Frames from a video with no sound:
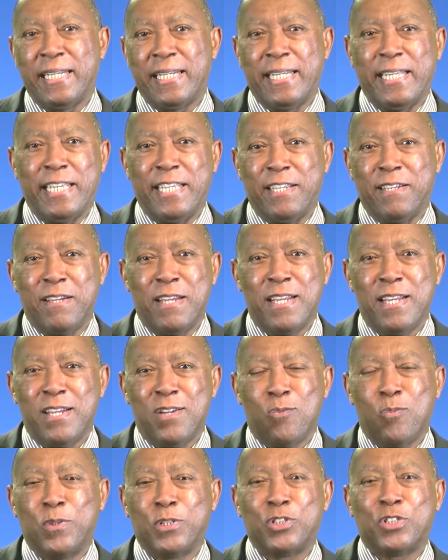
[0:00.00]
Lee
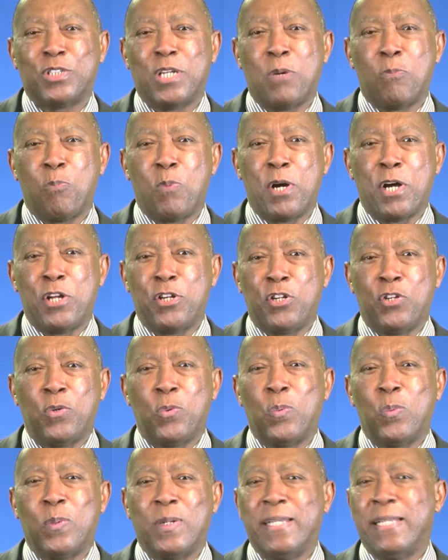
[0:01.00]
was someone
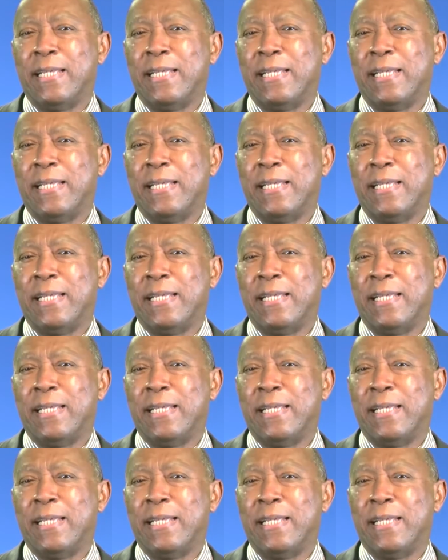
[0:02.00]
who